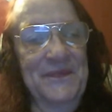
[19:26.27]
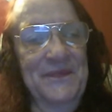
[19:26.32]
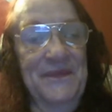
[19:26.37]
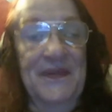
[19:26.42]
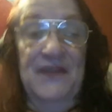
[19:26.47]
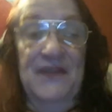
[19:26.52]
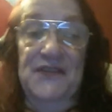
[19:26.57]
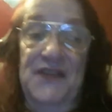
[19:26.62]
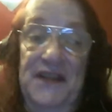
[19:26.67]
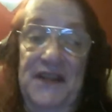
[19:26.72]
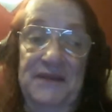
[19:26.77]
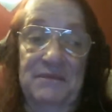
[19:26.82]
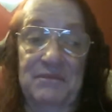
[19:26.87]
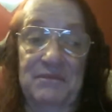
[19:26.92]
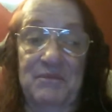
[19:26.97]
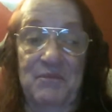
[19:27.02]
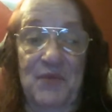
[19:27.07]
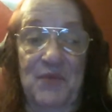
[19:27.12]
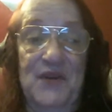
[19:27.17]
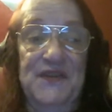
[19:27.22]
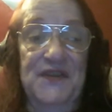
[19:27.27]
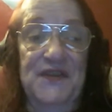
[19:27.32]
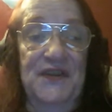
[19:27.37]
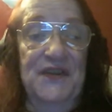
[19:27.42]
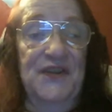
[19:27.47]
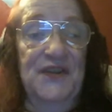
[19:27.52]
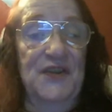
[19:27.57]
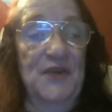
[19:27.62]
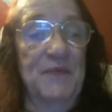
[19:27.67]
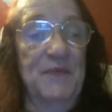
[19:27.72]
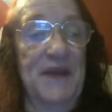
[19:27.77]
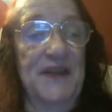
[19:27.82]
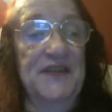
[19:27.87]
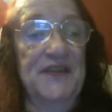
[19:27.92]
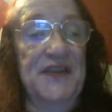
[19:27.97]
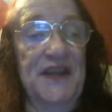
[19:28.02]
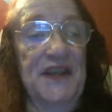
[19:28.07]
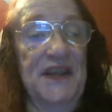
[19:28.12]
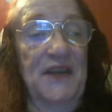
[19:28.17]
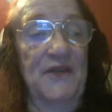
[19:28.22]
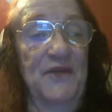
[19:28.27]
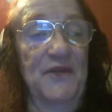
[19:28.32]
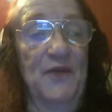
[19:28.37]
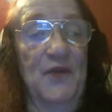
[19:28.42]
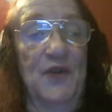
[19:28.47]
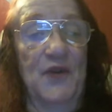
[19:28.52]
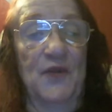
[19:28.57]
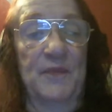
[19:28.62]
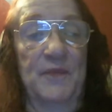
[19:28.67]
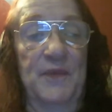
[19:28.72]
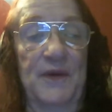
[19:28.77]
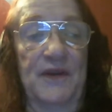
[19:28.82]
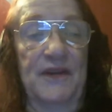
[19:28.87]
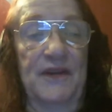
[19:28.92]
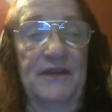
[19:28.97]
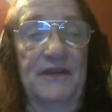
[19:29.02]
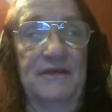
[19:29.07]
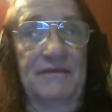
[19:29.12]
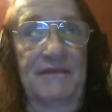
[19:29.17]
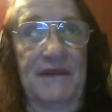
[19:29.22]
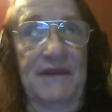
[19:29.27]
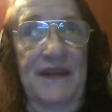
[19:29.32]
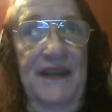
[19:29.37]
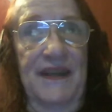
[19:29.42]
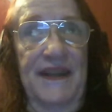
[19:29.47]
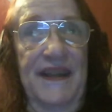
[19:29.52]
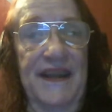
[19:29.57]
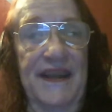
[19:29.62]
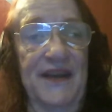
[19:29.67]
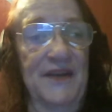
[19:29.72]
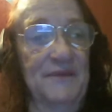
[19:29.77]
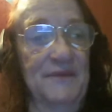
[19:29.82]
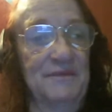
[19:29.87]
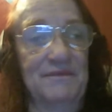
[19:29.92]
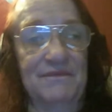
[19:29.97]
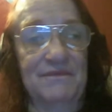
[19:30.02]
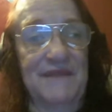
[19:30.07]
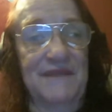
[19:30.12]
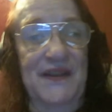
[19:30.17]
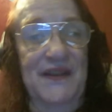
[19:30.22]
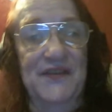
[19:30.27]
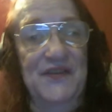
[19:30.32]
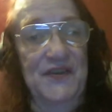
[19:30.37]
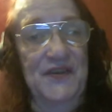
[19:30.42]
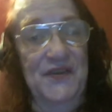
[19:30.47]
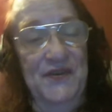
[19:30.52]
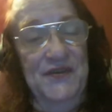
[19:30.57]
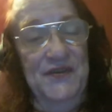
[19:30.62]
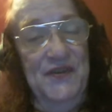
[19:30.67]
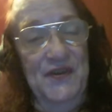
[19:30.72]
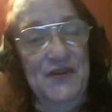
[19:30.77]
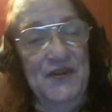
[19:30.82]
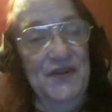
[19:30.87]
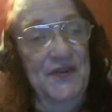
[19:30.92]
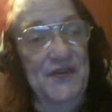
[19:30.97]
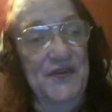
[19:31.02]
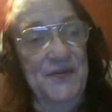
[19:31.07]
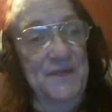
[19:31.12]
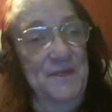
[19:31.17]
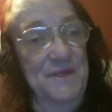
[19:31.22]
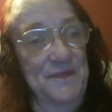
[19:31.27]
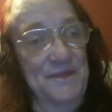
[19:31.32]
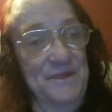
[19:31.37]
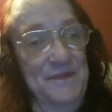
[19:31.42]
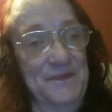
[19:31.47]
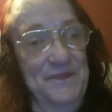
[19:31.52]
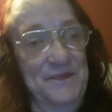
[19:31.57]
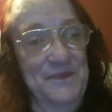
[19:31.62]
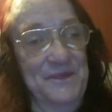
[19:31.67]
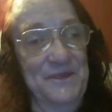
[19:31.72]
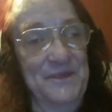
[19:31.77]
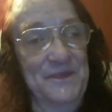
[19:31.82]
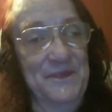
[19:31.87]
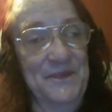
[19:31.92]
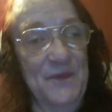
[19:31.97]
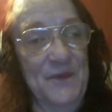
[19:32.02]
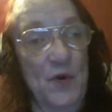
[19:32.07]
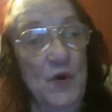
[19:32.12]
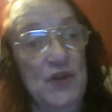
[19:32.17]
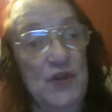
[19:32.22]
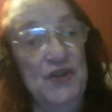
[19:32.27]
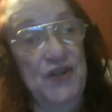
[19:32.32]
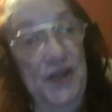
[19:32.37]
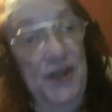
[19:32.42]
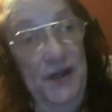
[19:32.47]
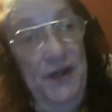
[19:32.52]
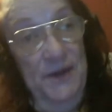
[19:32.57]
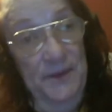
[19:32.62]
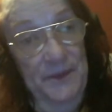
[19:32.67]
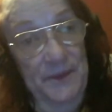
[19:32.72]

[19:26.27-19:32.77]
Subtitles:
That's what the president can do by executive order, but he can't institute socialism, or she.